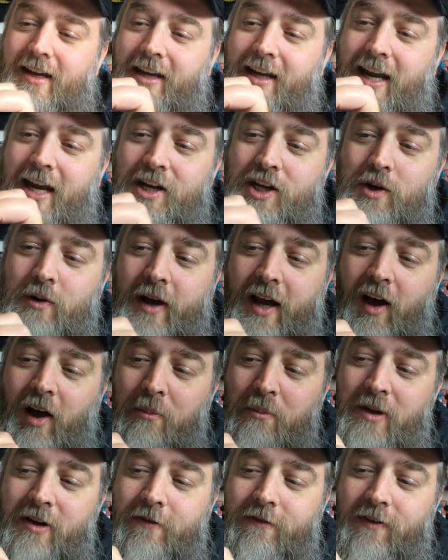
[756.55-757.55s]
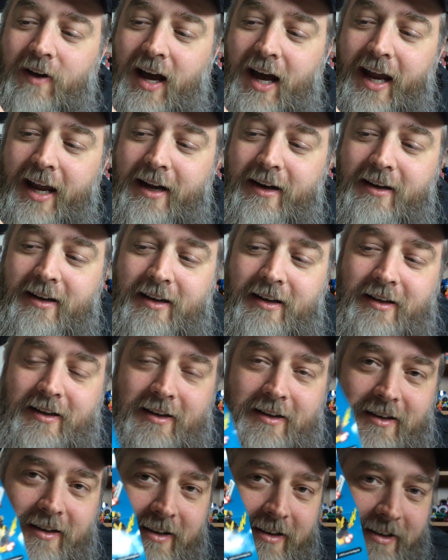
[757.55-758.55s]
"Can you help me find
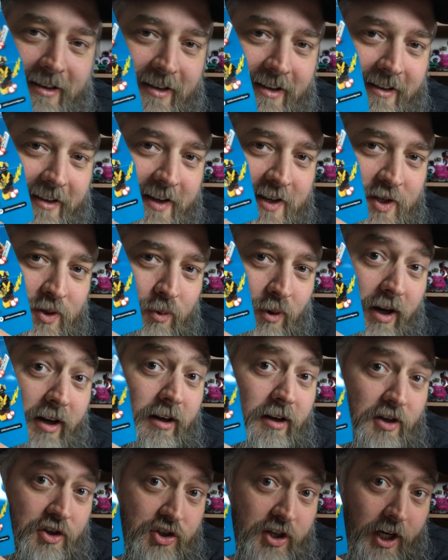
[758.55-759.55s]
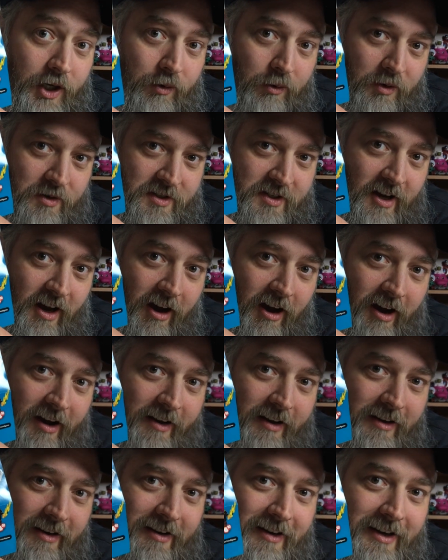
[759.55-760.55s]
this one, General Zod?